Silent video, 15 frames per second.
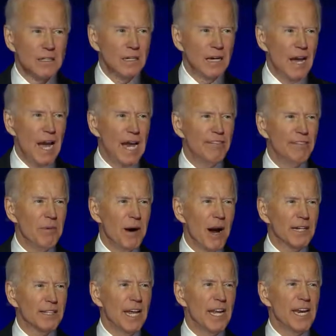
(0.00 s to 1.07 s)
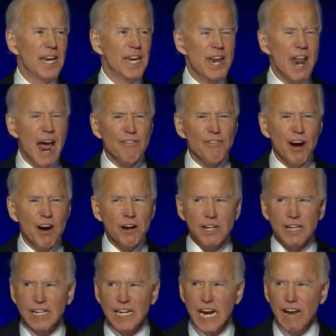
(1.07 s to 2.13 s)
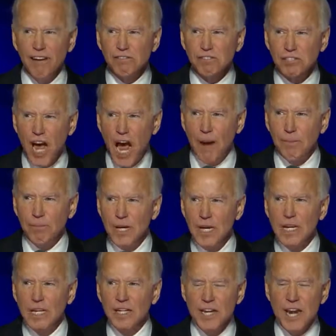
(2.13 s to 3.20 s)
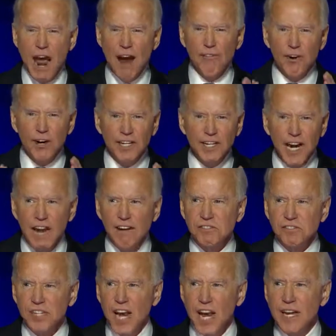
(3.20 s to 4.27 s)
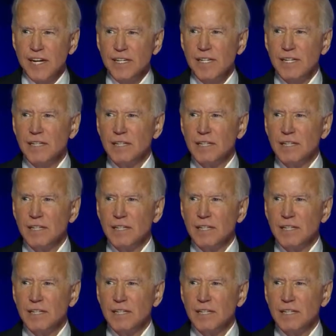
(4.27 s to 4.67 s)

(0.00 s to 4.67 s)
ahead of America that never gives up, never gives in.